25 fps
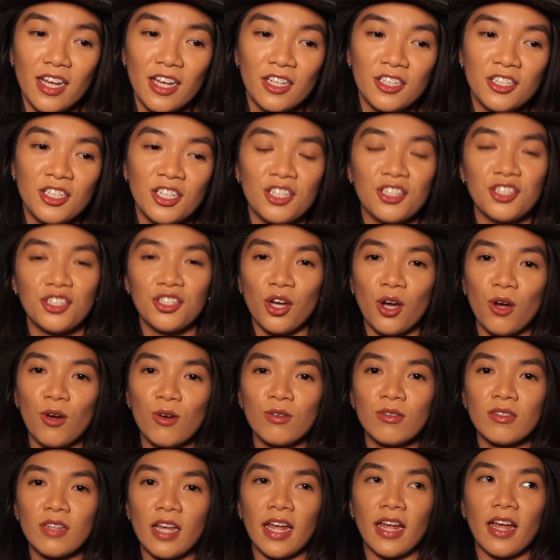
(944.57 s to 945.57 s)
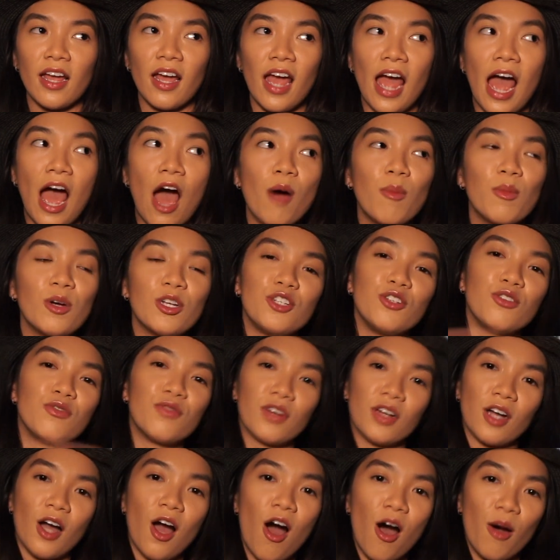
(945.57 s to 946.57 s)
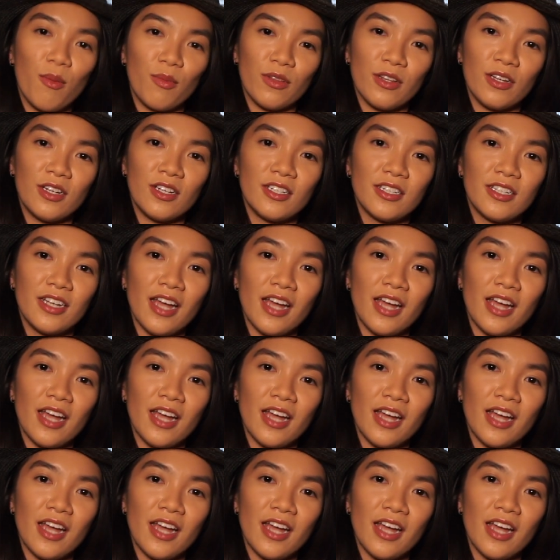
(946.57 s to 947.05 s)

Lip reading: just shows like how much you've accomplished.